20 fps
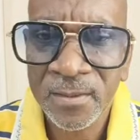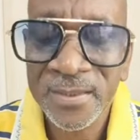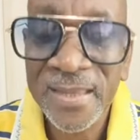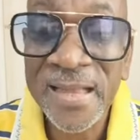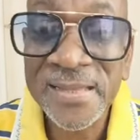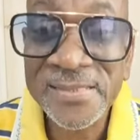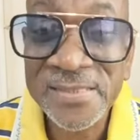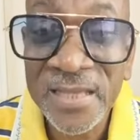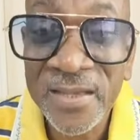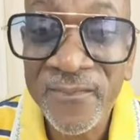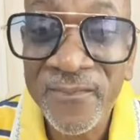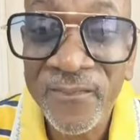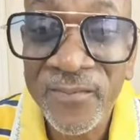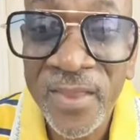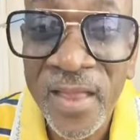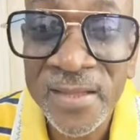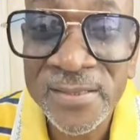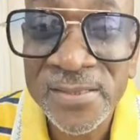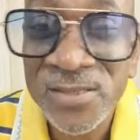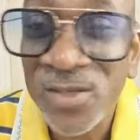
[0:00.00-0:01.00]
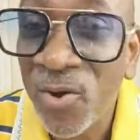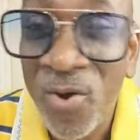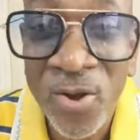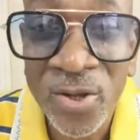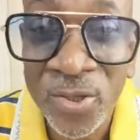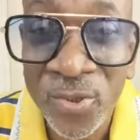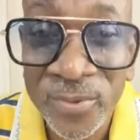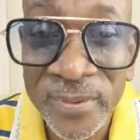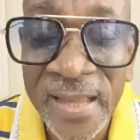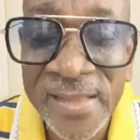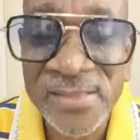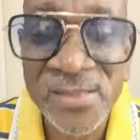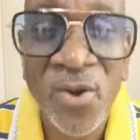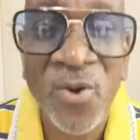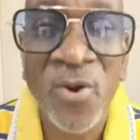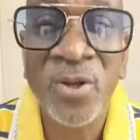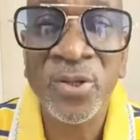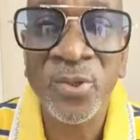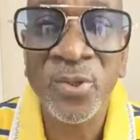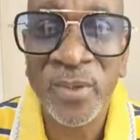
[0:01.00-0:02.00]
That's if that's all you that's
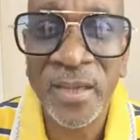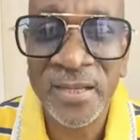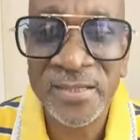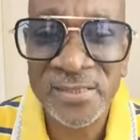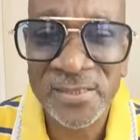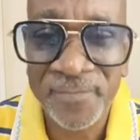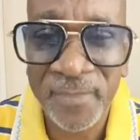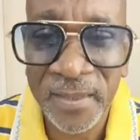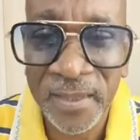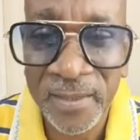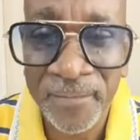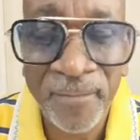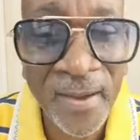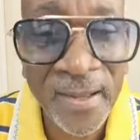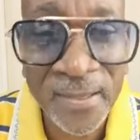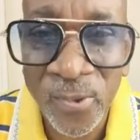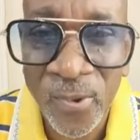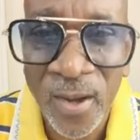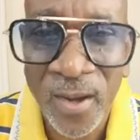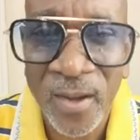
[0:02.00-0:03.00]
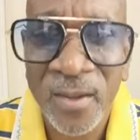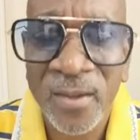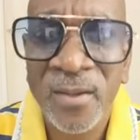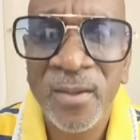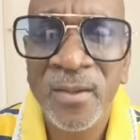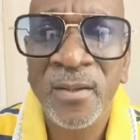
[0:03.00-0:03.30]
all you can speak patois.